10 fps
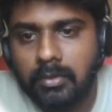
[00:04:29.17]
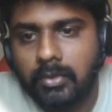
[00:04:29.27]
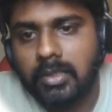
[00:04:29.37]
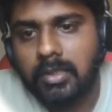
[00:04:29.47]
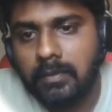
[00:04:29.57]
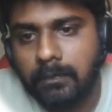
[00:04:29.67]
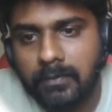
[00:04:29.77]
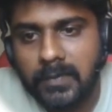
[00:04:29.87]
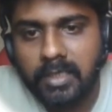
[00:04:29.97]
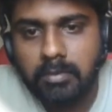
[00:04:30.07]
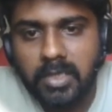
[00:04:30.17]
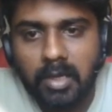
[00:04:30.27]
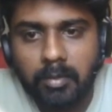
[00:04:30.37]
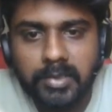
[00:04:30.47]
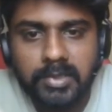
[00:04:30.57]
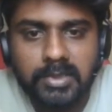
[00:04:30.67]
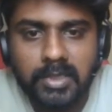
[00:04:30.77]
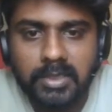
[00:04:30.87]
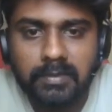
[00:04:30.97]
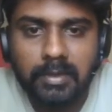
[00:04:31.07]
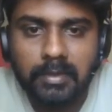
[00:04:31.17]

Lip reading: Okay, let me copy this as well.